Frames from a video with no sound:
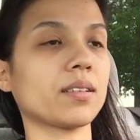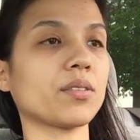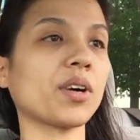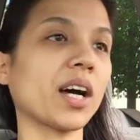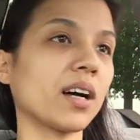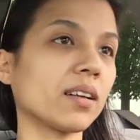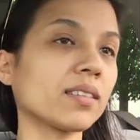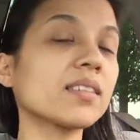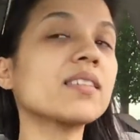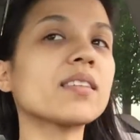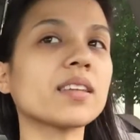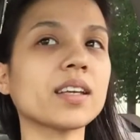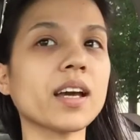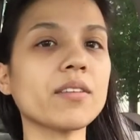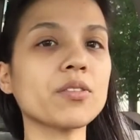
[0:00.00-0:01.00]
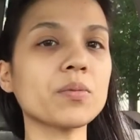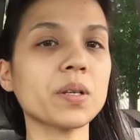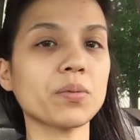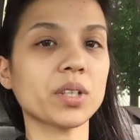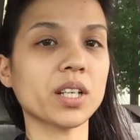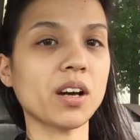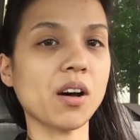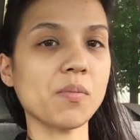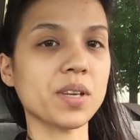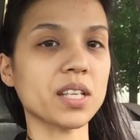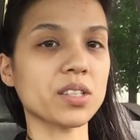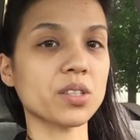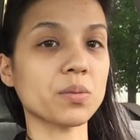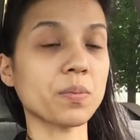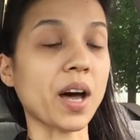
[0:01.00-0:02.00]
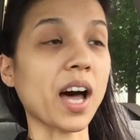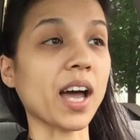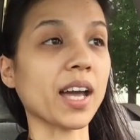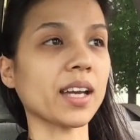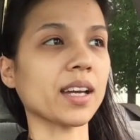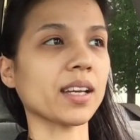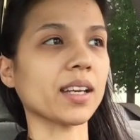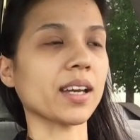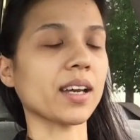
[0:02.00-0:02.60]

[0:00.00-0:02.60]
well, the government would call me a spy, I